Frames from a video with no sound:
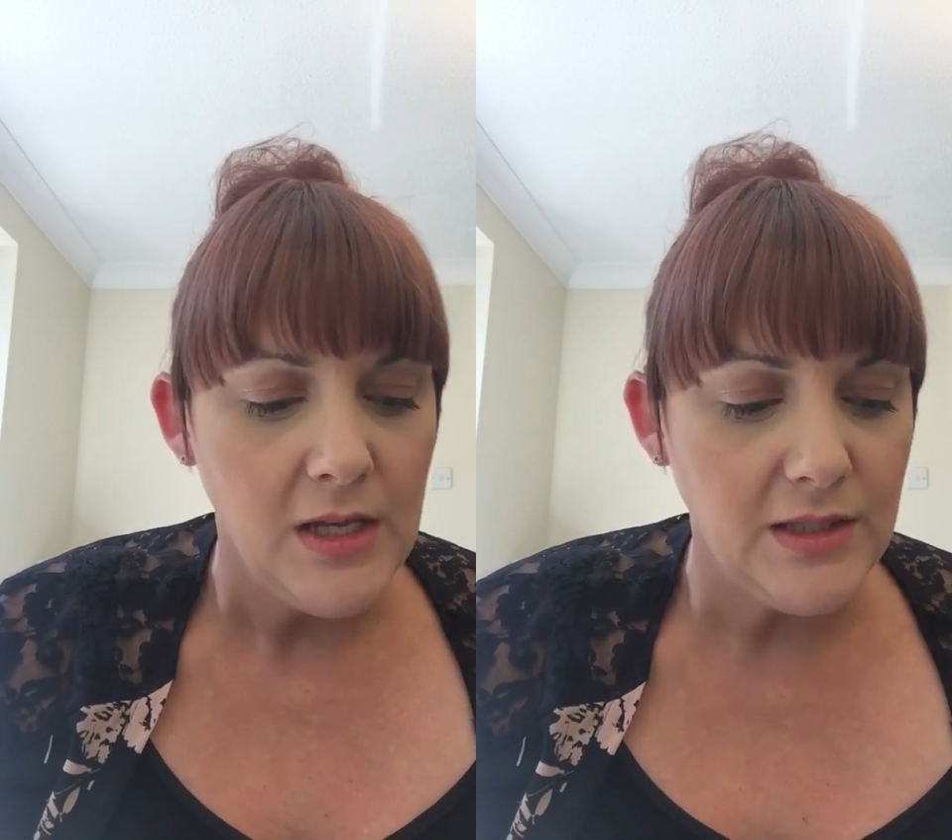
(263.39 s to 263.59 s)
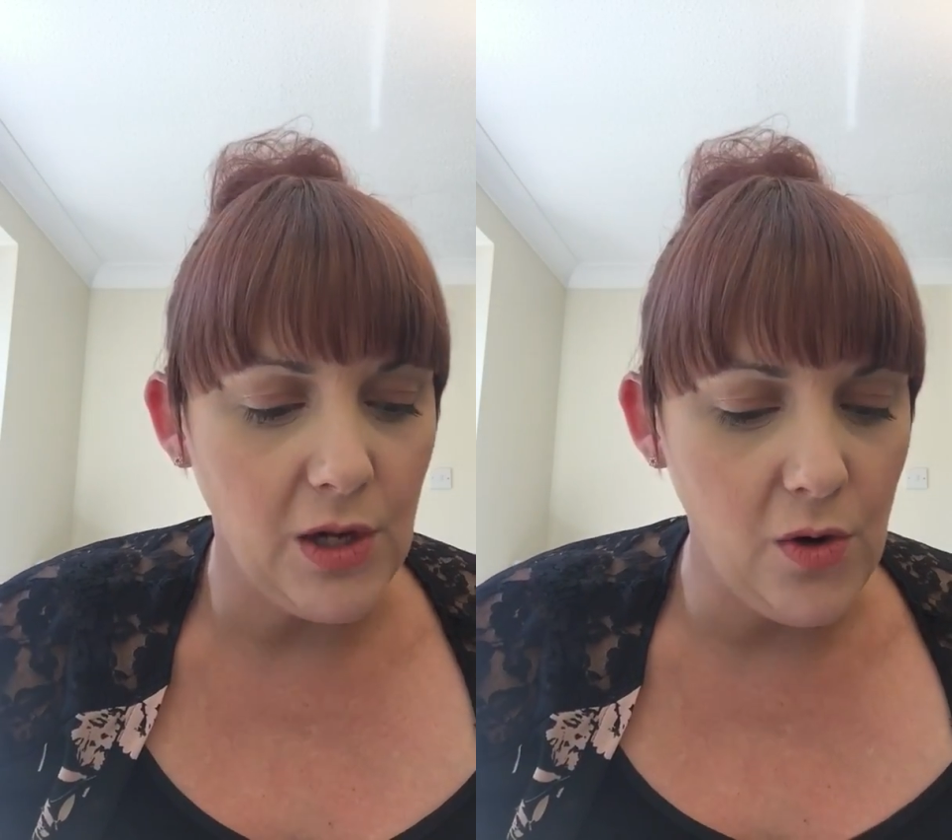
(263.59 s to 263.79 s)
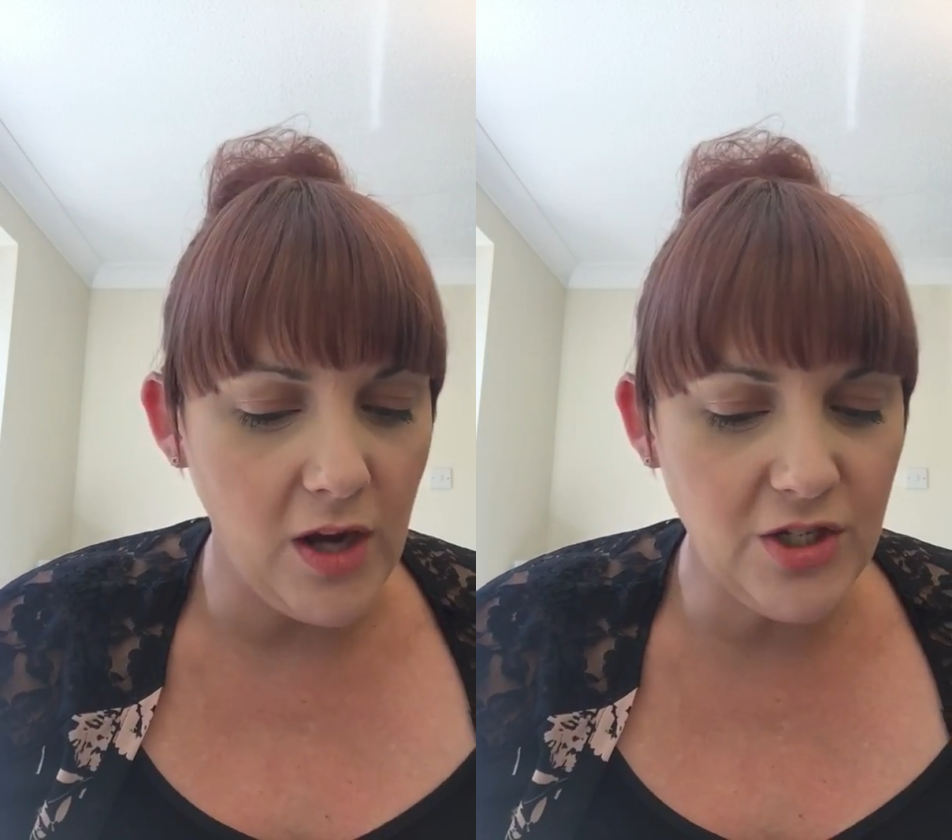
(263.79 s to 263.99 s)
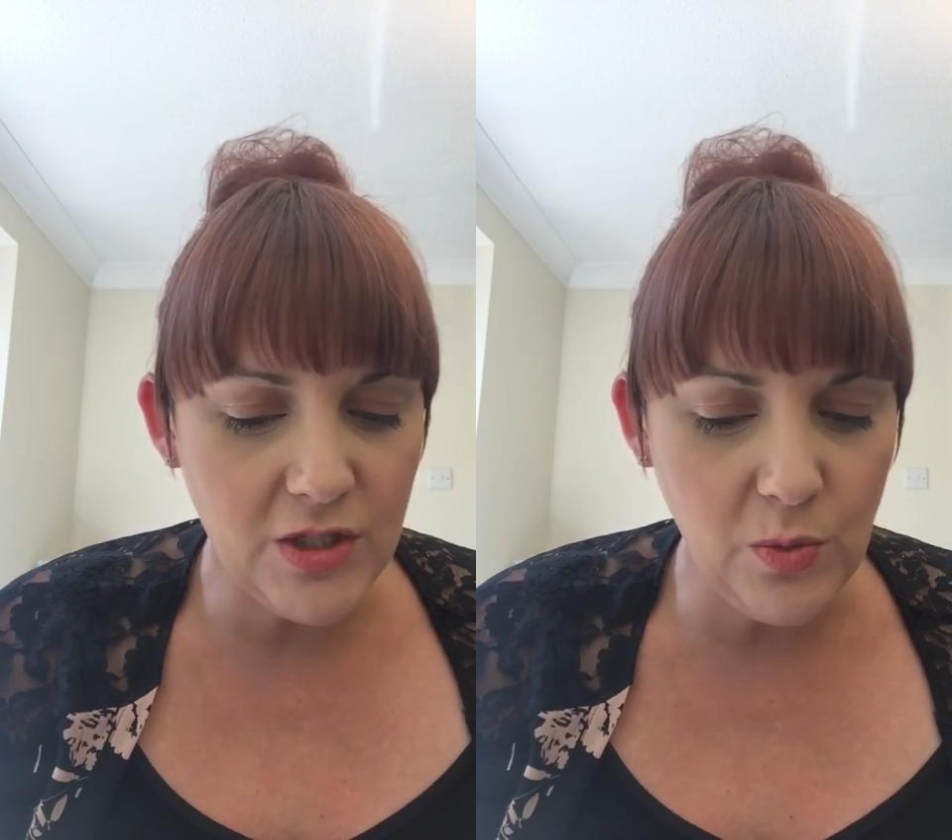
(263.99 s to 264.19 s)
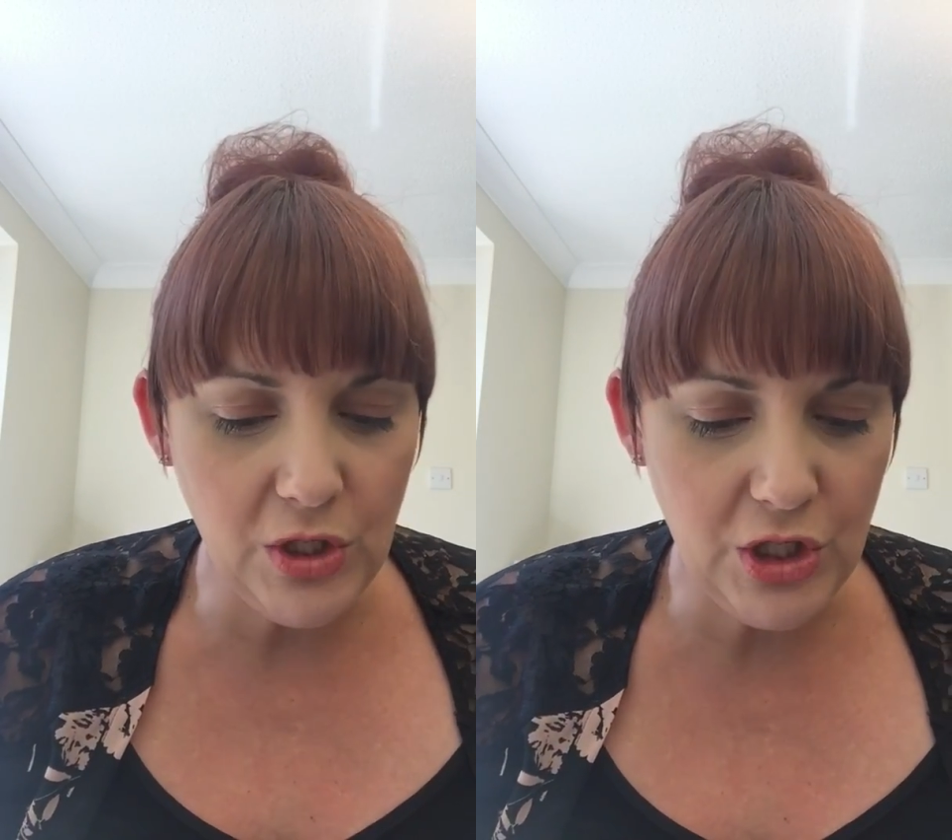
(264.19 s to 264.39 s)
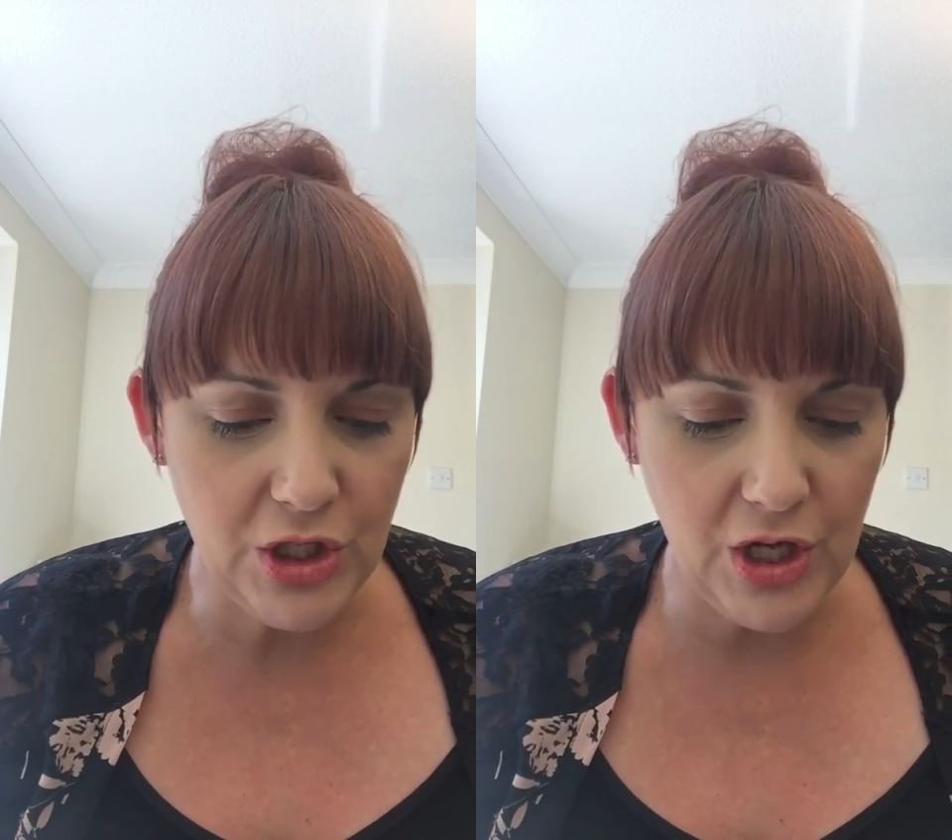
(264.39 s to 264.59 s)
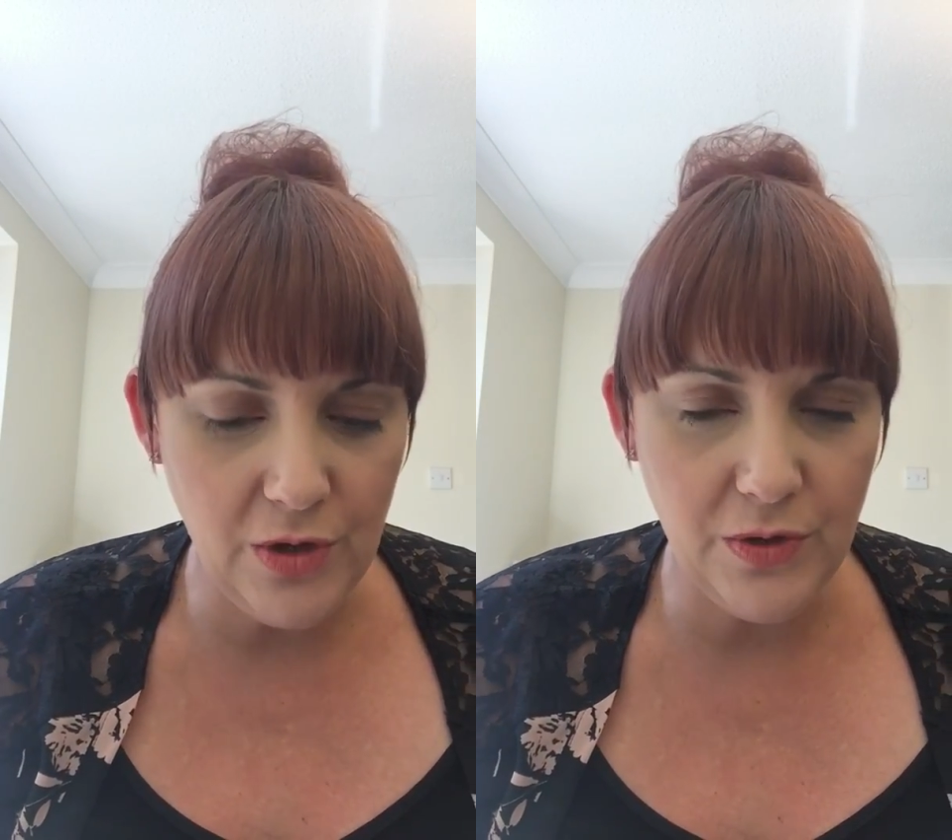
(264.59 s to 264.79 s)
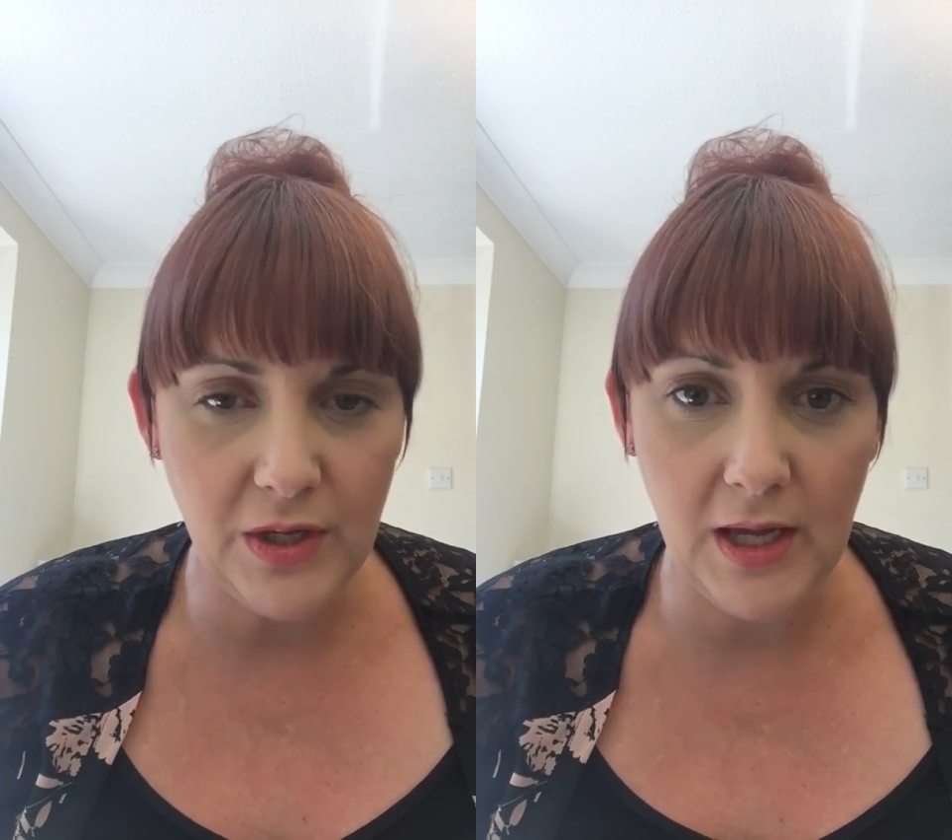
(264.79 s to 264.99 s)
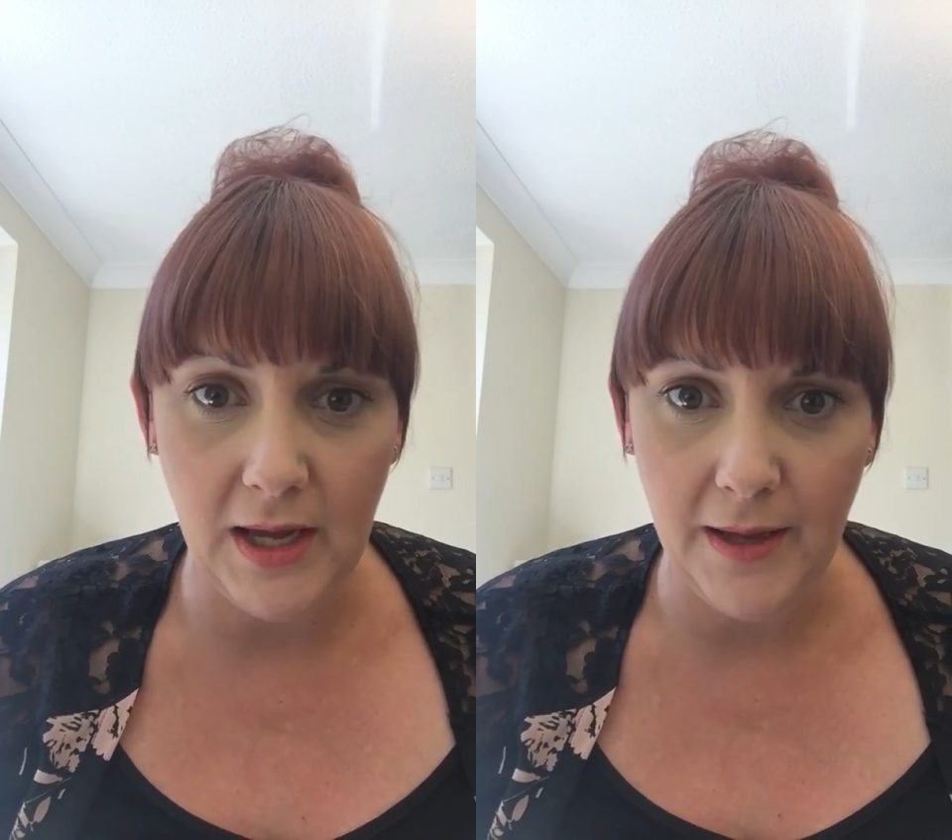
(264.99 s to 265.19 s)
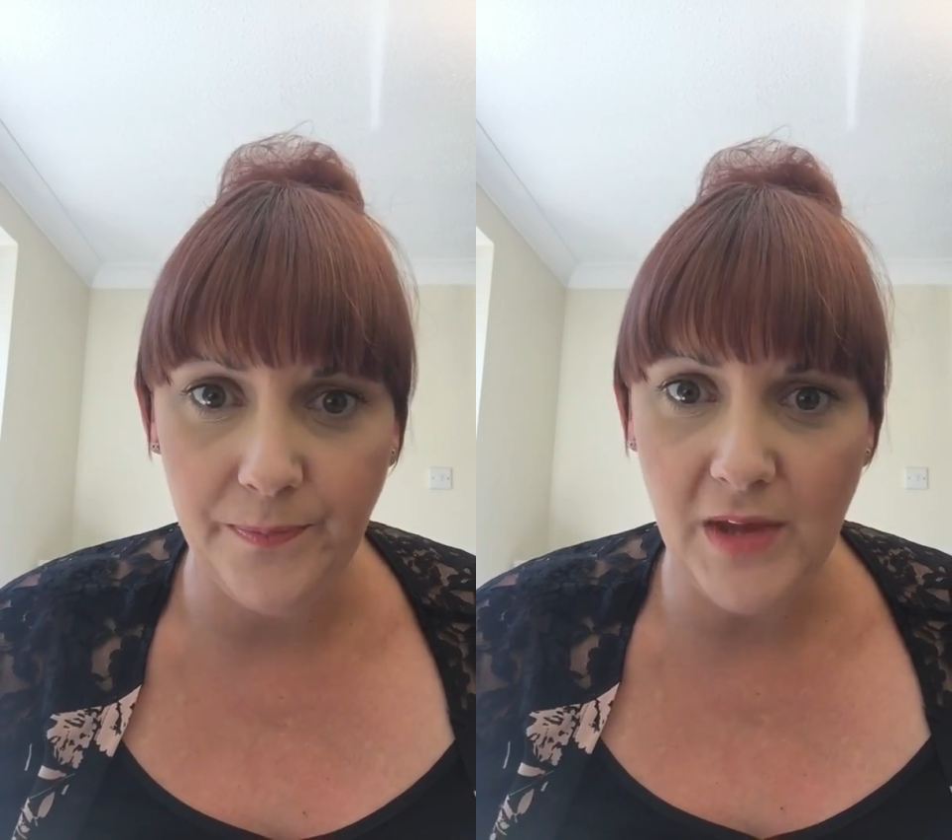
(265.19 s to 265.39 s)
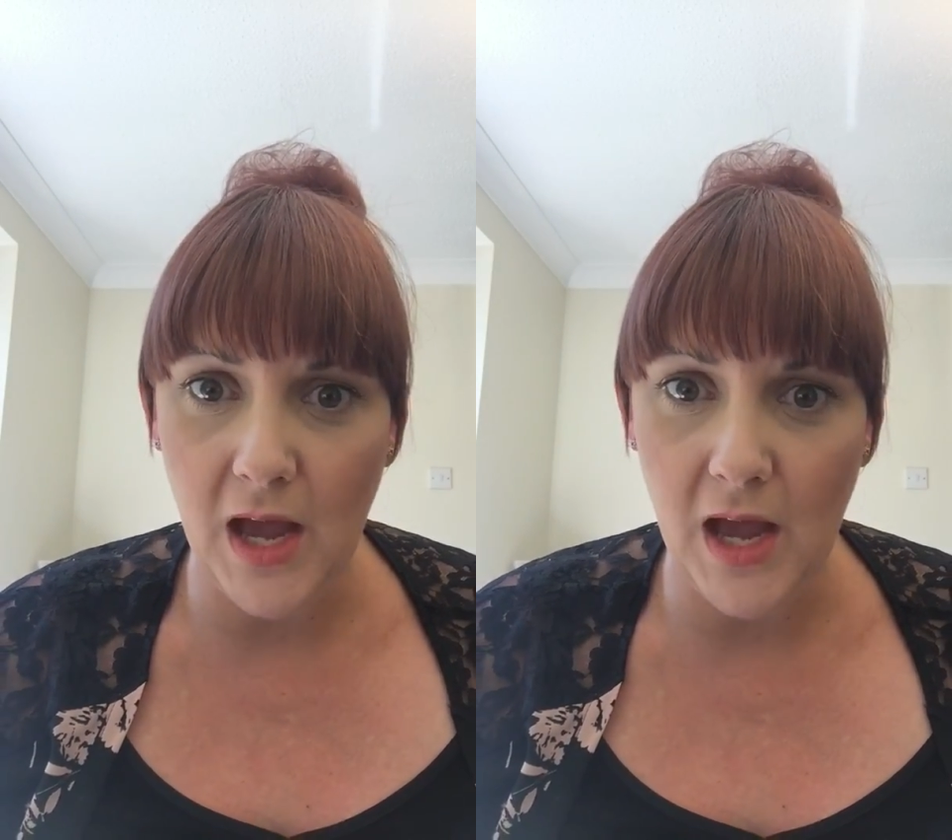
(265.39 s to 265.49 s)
So I just wanted to show you the kit,